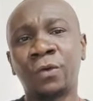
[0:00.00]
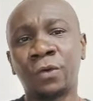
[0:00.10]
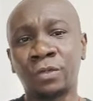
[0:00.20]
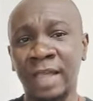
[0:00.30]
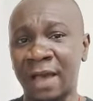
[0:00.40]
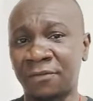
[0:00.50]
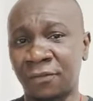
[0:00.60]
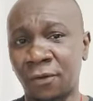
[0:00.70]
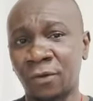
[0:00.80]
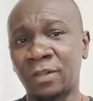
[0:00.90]
for your
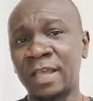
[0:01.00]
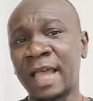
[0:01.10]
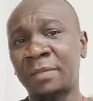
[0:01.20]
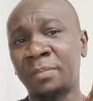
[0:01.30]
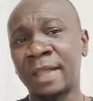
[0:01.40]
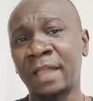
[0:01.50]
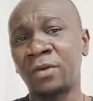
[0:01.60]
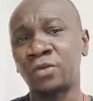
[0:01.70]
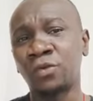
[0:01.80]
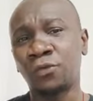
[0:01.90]
downfall, let that
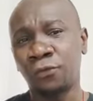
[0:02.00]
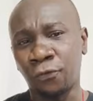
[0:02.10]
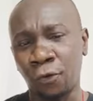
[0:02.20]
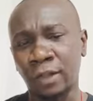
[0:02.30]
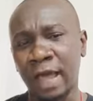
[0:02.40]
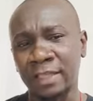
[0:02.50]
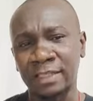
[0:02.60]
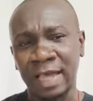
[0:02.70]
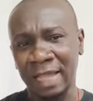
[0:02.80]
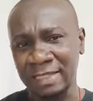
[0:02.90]
plan also fall and
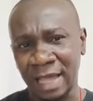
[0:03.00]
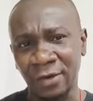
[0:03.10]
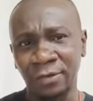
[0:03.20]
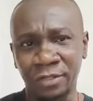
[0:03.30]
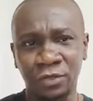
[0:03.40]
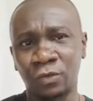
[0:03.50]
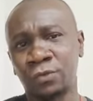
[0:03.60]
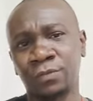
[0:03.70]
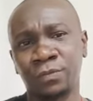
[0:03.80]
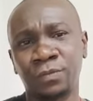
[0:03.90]
scatter on its
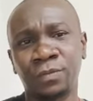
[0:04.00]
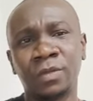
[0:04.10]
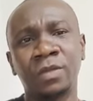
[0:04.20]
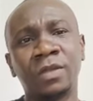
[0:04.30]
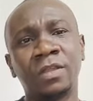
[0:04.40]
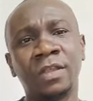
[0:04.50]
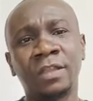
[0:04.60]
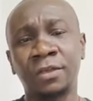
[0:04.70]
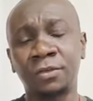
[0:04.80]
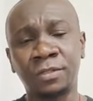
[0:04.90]
own.
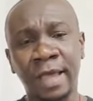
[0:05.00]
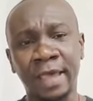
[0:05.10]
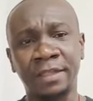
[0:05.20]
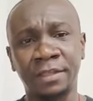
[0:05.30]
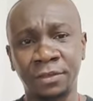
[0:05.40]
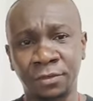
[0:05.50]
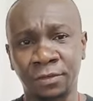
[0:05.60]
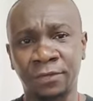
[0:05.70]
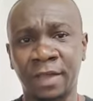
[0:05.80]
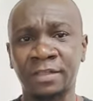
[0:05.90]
Then you thank the
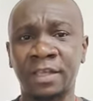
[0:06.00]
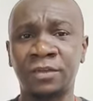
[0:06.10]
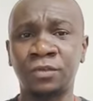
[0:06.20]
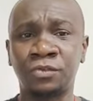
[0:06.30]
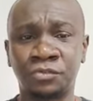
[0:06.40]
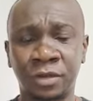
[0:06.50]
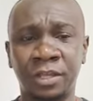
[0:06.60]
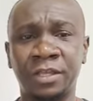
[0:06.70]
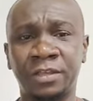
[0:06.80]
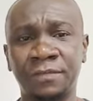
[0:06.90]
universe and you
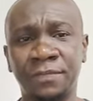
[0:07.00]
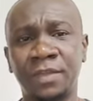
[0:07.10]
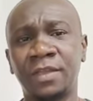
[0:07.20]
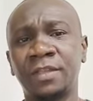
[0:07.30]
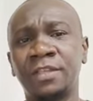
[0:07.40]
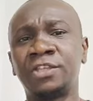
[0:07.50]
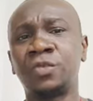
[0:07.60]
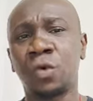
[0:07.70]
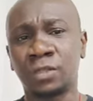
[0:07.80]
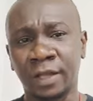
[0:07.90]
drink
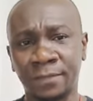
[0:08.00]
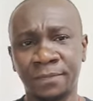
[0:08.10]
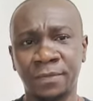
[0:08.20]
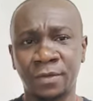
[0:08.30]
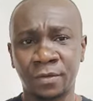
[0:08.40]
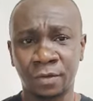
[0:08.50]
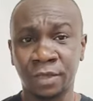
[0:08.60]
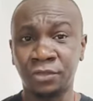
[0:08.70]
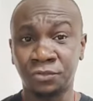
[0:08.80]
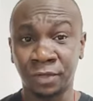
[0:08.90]
this water.
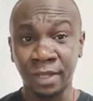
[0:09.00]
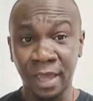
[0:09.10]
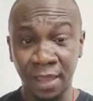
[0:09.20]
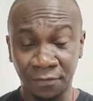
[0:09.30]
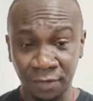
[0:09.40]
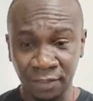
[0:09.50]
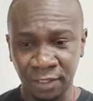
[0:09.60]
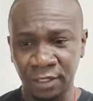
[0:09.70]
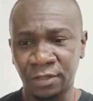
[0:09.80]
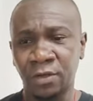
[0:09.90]
Okay, you drink
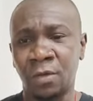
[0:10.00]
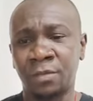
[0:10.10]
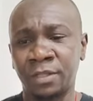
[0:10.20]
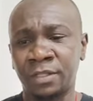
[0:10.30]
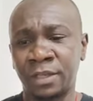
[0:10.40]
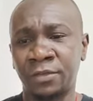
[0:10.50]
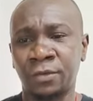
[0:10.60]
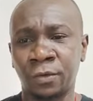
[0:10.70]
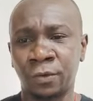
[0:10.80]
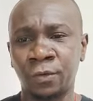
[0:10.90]
everything complete and you
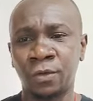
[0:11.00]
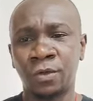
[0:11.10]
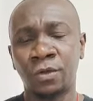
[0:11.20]
go